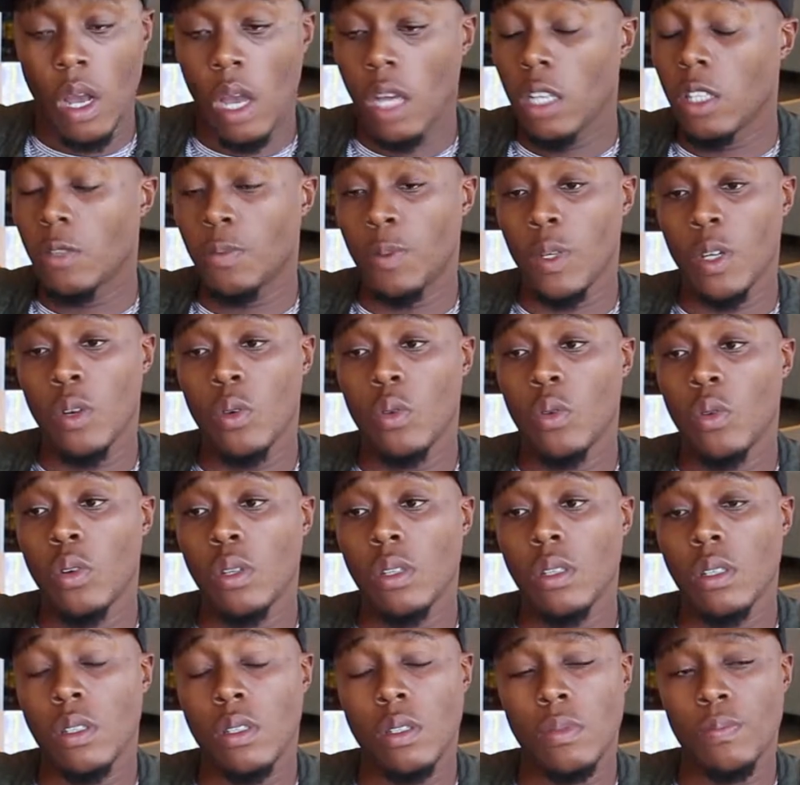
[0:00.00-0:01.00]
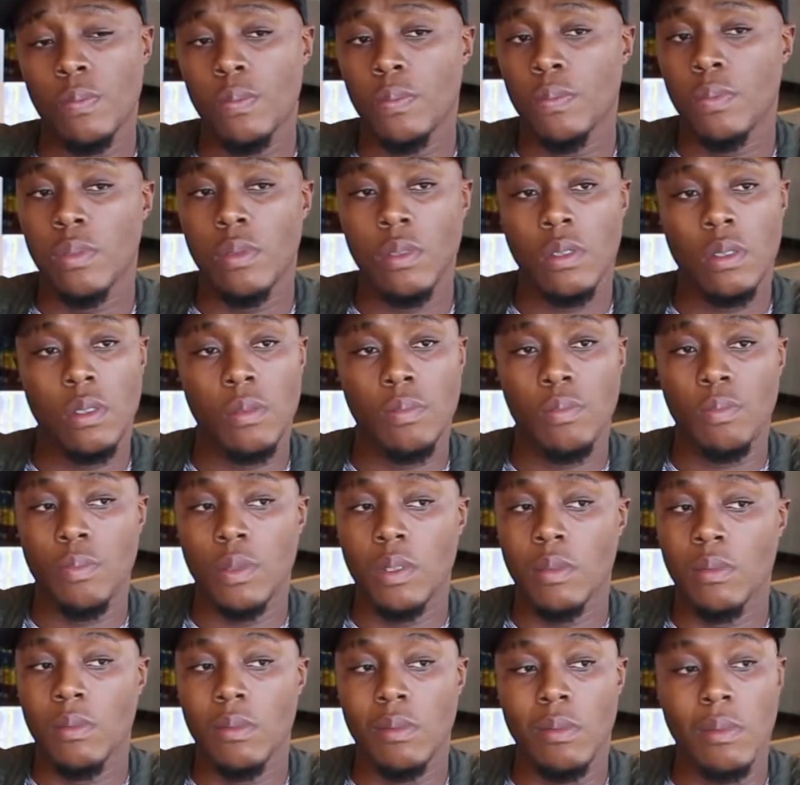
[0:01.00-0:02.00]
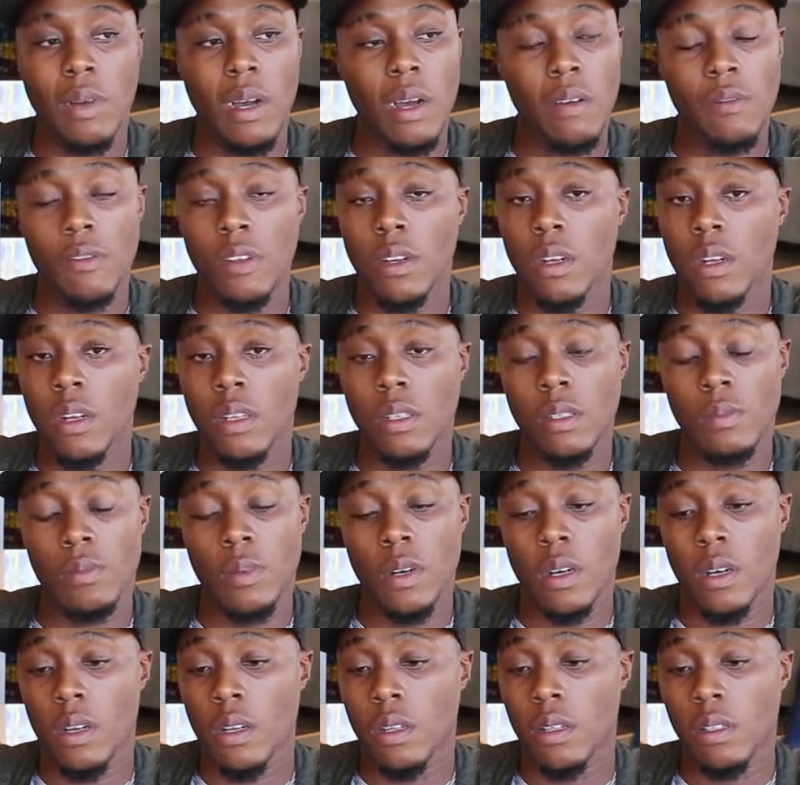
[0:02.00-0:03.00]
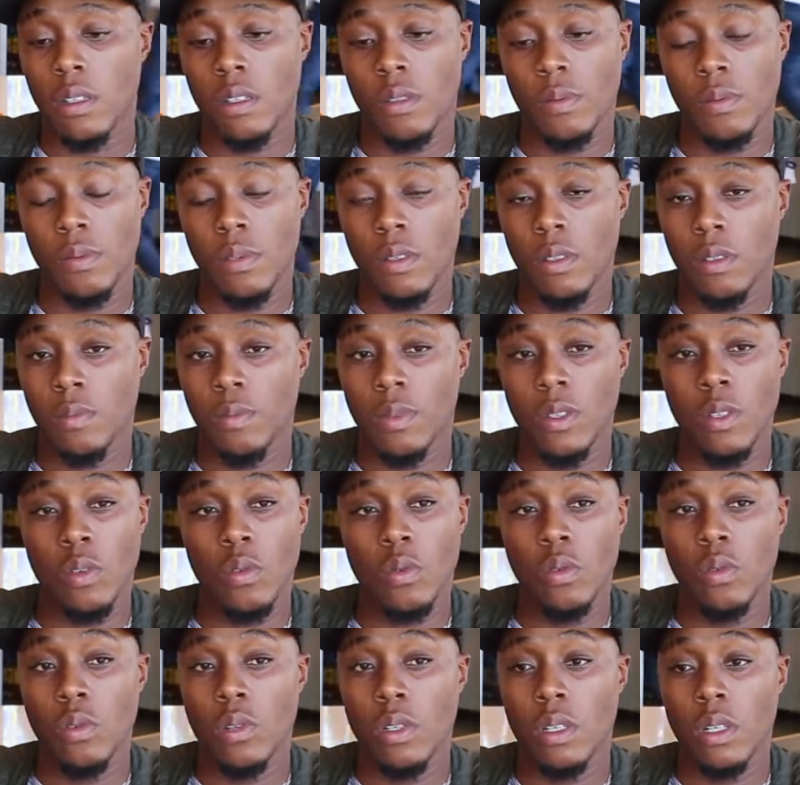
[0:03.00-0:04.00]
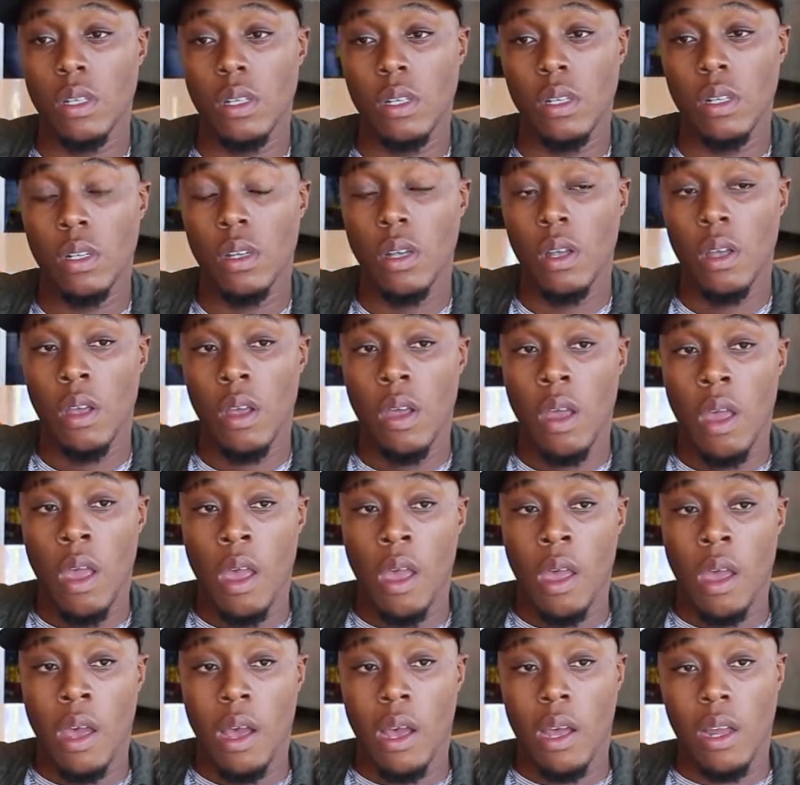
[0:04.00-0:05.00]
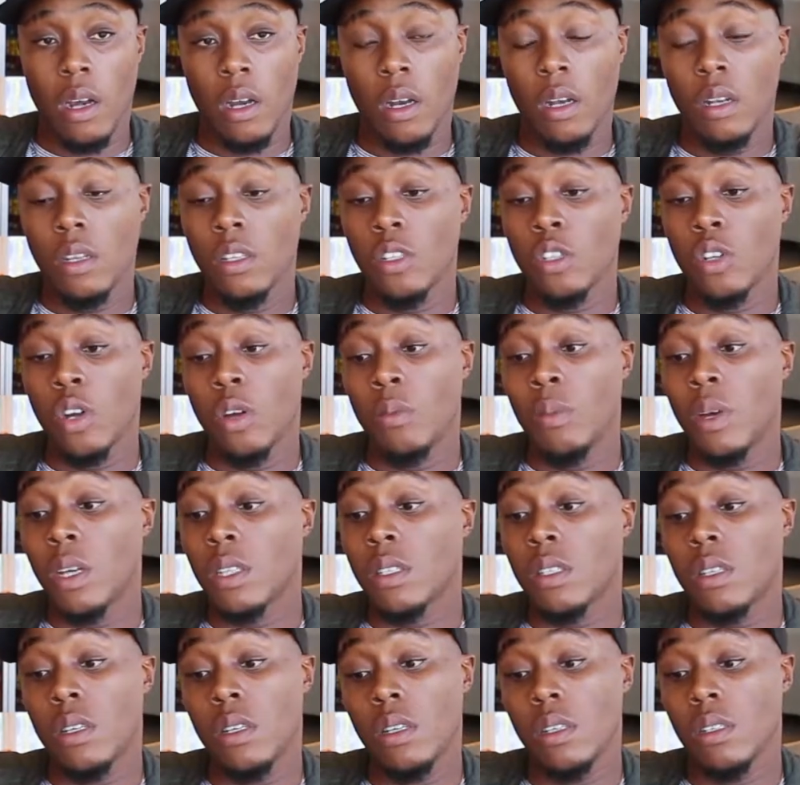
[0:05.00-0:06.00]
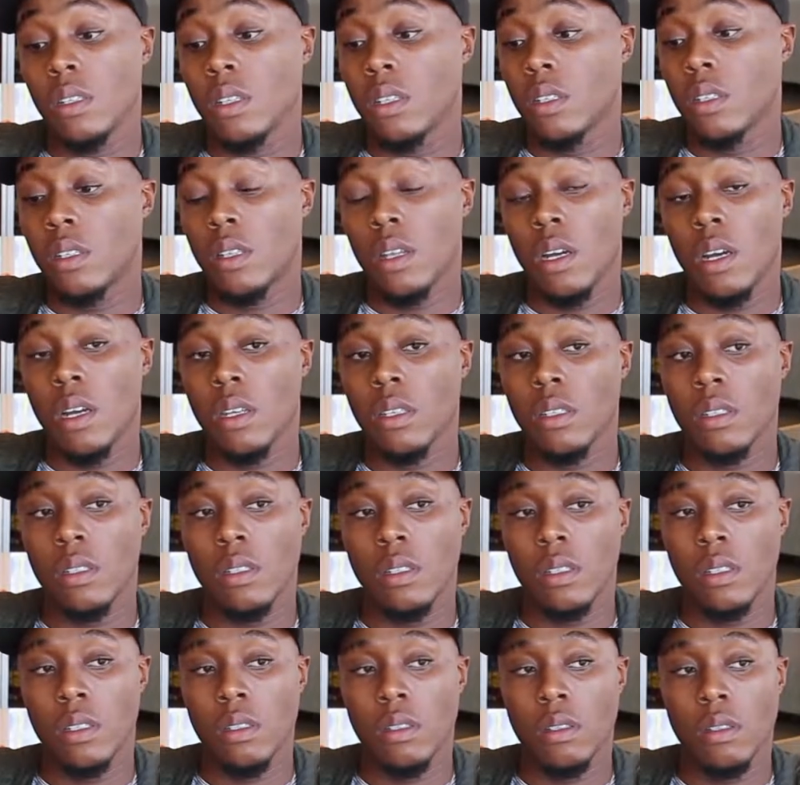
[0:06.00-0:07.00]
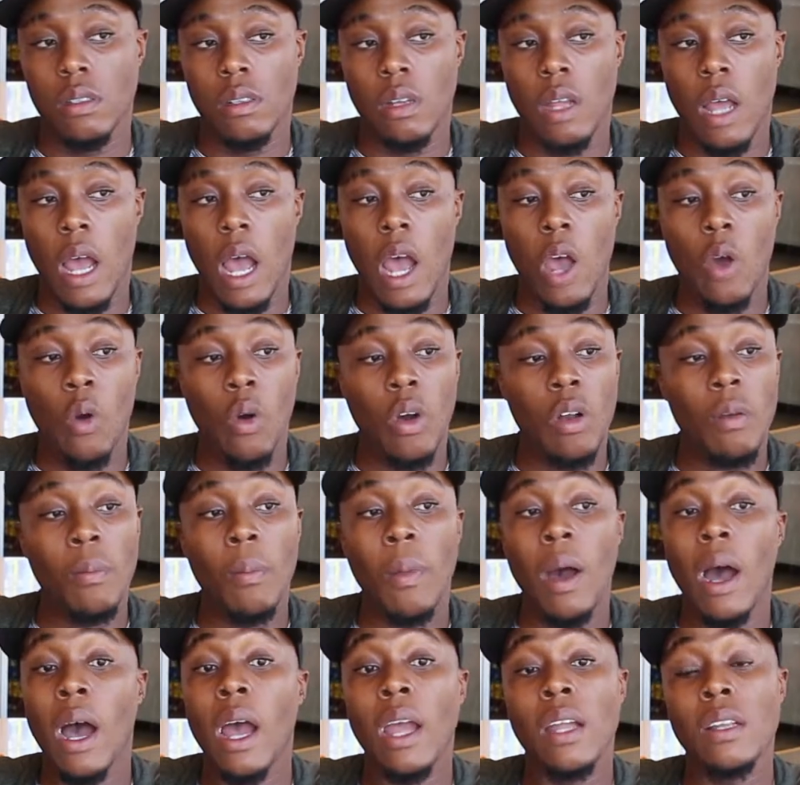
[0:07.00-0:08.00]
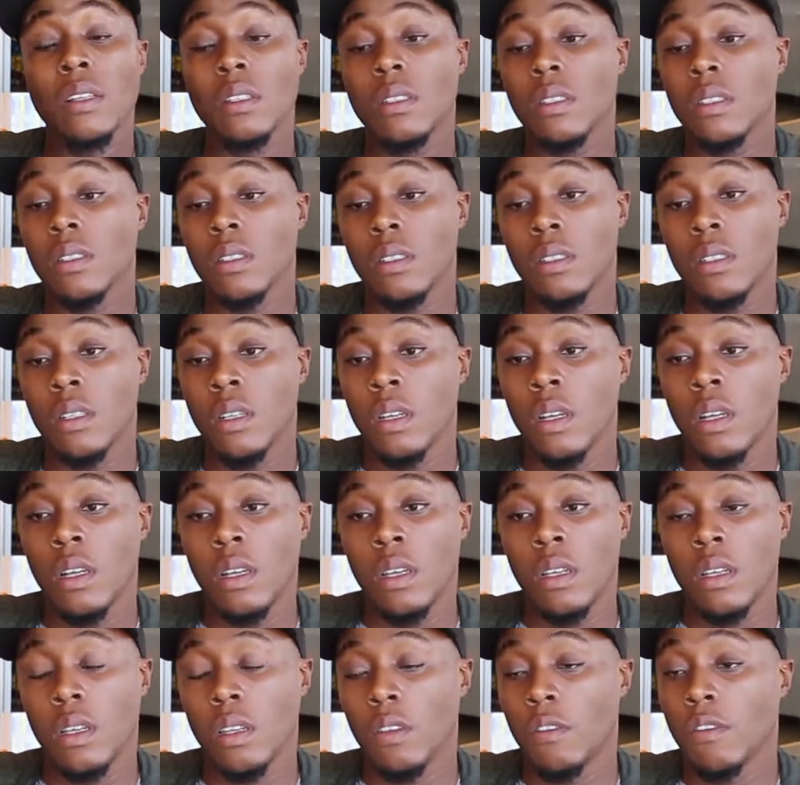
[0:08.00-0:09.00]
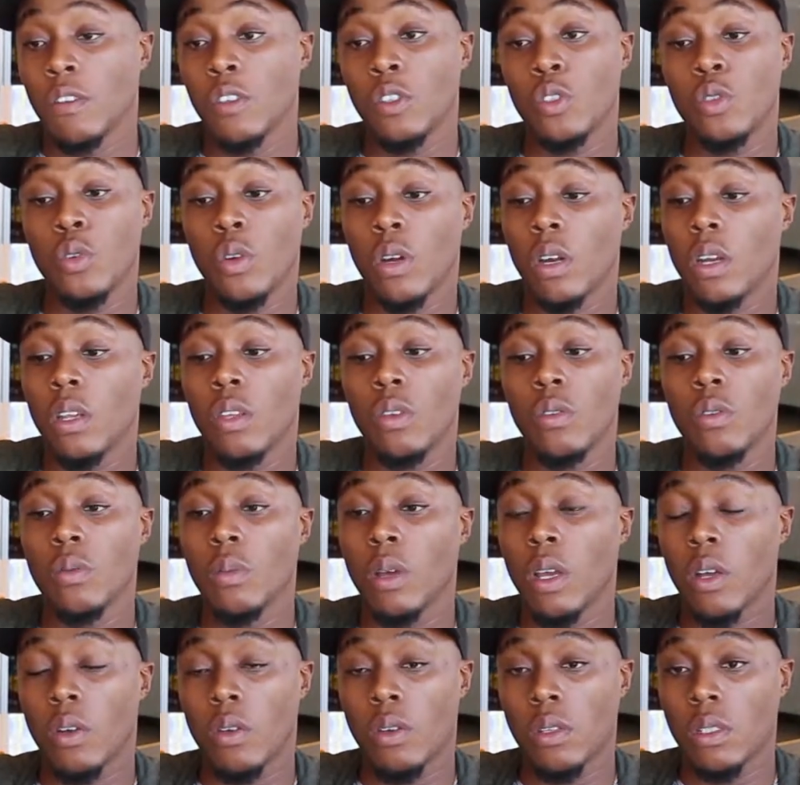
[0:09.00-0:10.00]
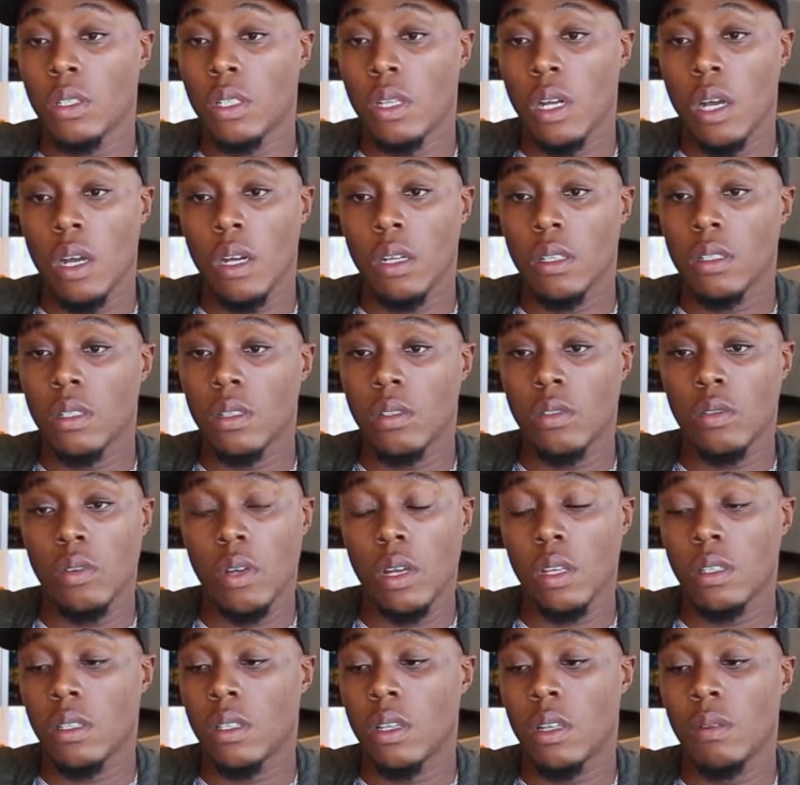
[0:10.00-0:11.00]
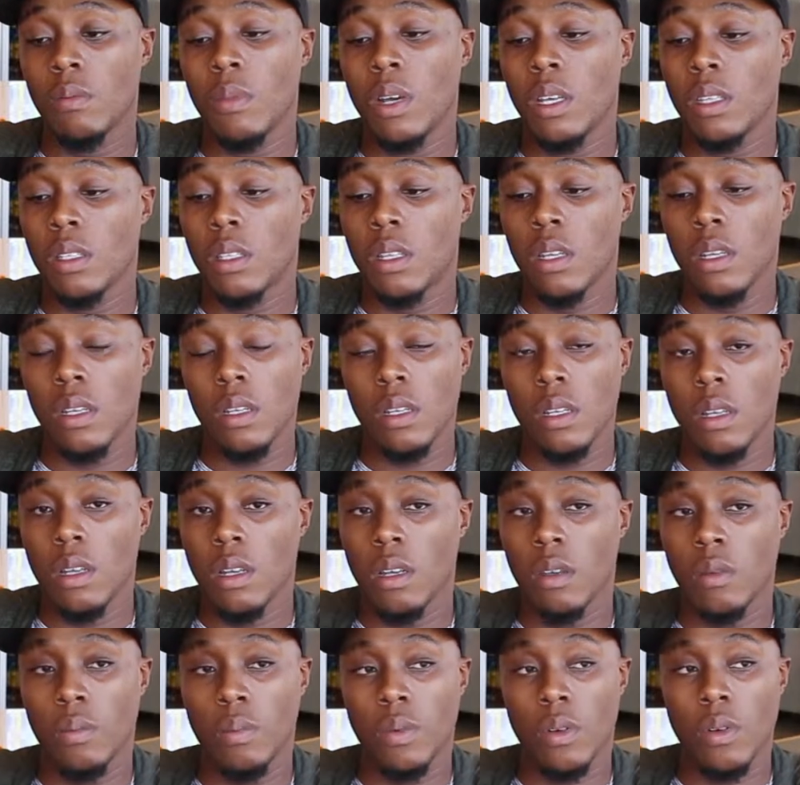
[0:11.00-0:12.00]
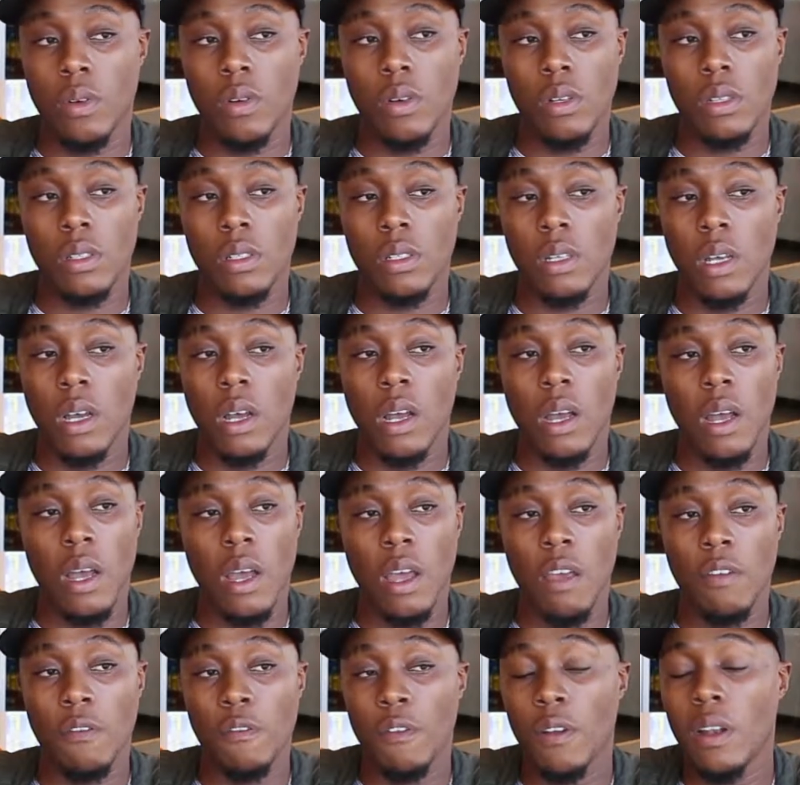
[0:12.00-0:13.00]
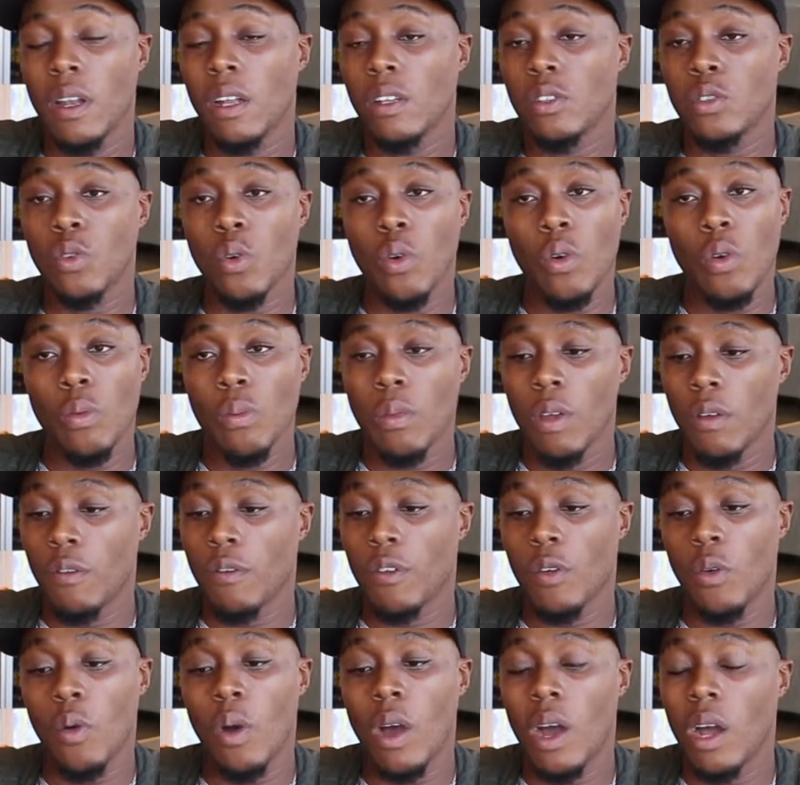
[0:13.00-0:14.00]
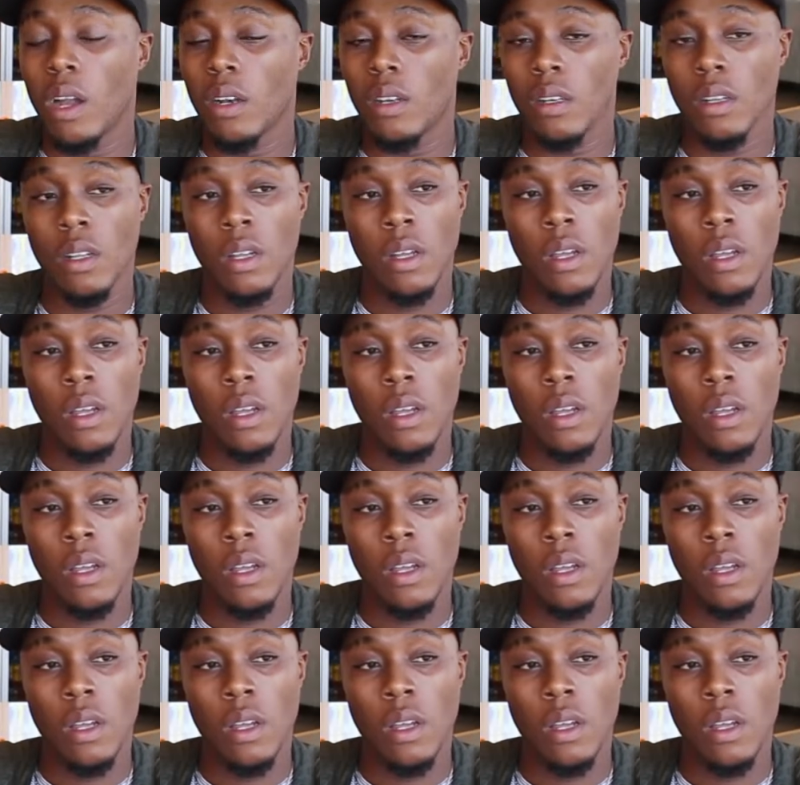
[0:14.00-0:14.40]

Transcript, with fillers: it's been good. It's, it's been marvelous, Brent. It's been good. Eh? I really enjoy my stay at Stars. I won't mind even to renew my contract, to extend my stay there because uh, I feel at home, everyone,